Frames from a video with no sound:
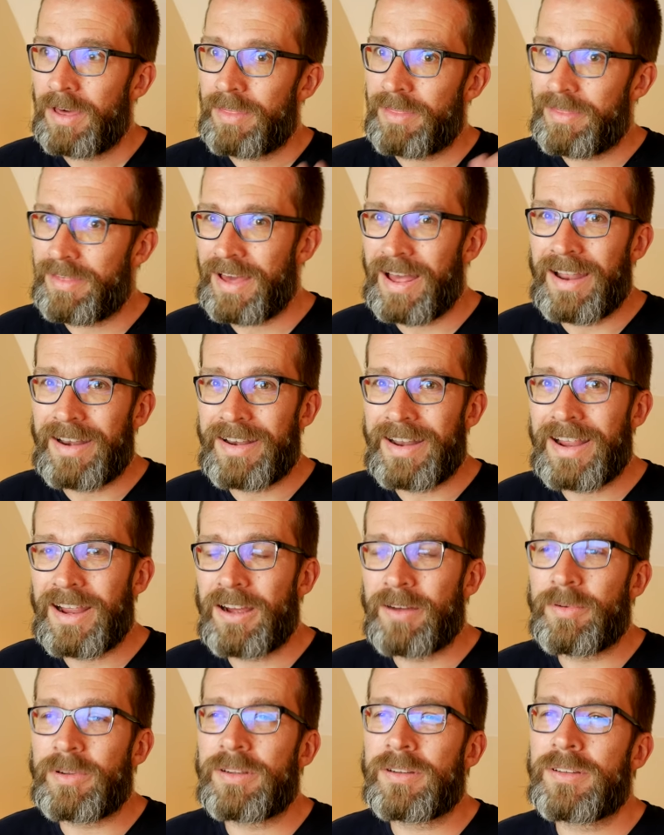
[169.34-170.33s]
that
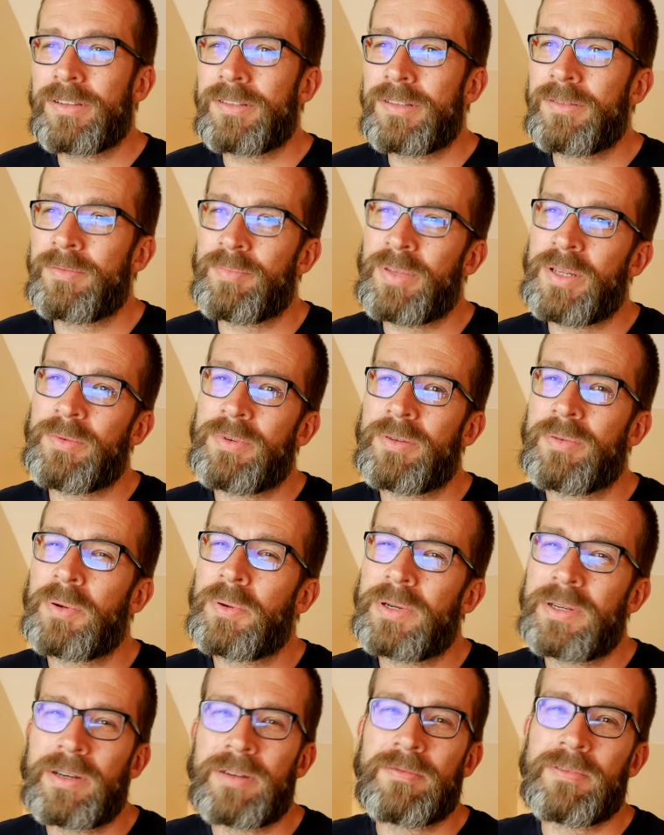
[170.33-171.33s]
now because people
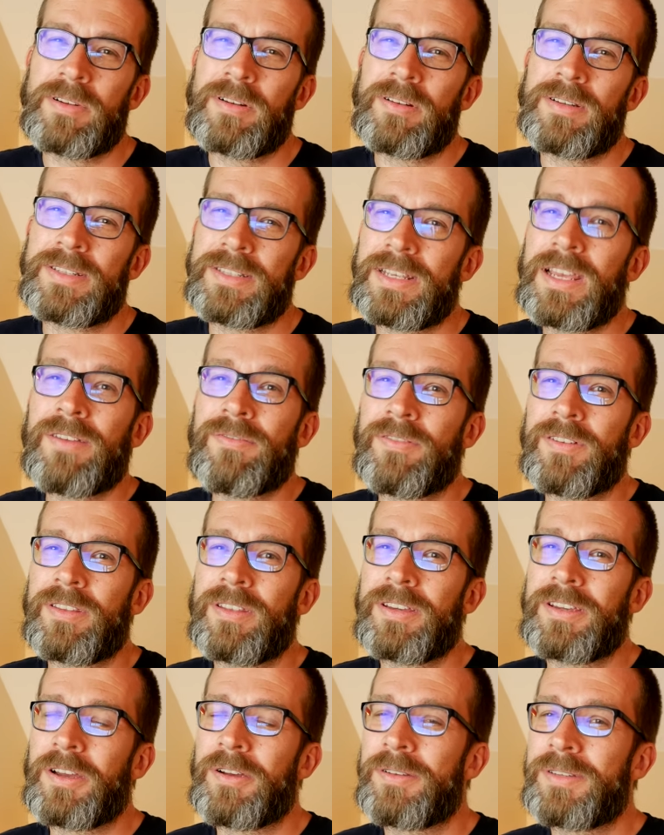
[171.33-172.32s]
probably don't realise the effort
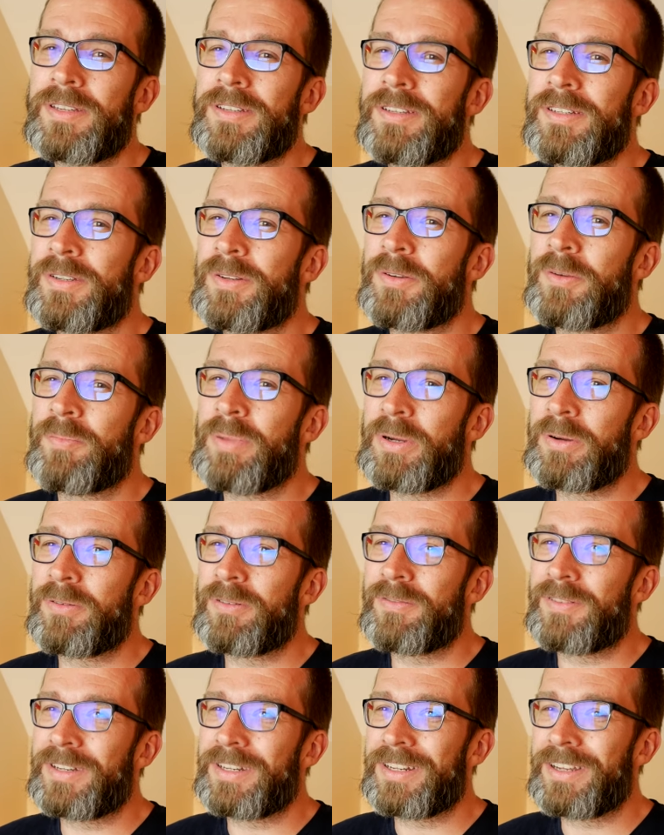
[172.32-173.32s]
that goes into a
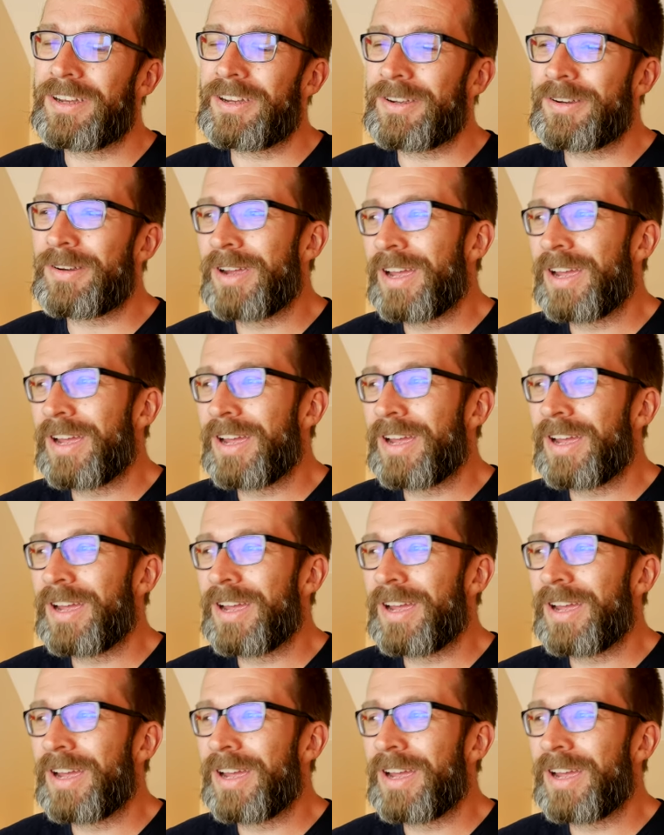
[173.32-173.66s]
build video.